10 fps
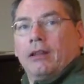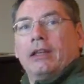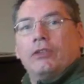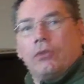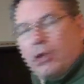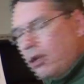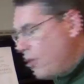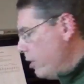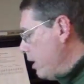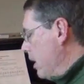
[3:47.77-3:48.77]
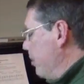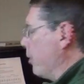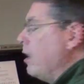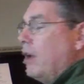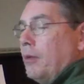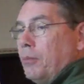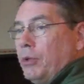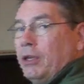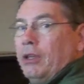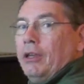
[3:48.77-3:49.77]
Let's do the lower neighbor.
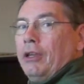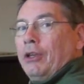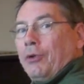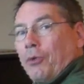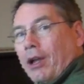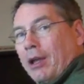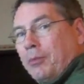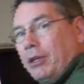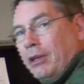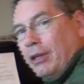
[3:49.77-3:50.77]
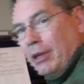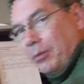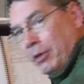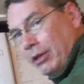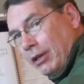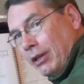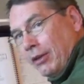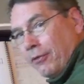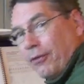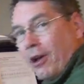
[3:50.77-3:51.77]
Mi, re,
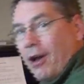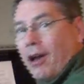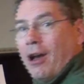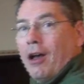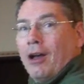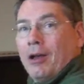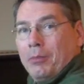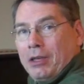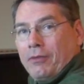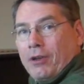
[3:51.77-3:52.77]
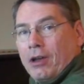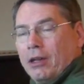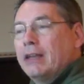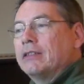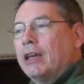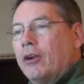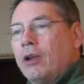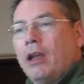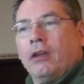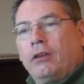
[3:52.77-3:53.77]
mi, fa,
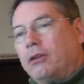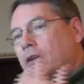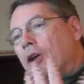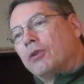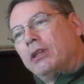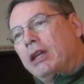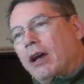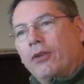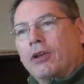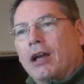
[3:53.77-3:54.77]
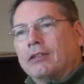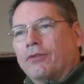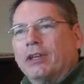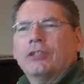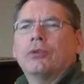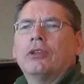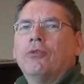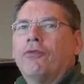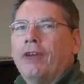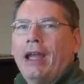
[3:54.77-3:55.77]
etc. You can go to the other kinds of things. You can
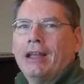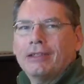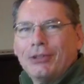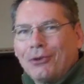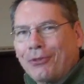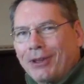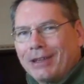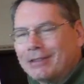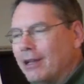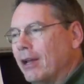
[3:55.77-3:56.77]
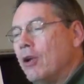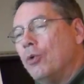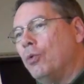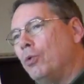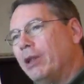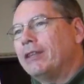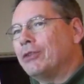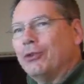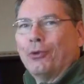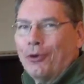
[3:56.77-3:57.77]
do fancier things like, ooh,
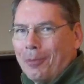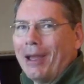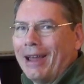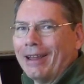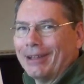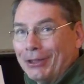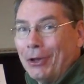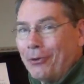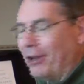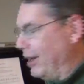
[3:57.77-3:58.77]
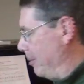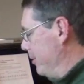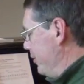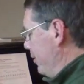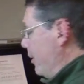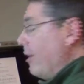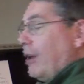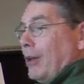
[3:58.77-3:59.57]
let's do chromatic lower neighbors, you know.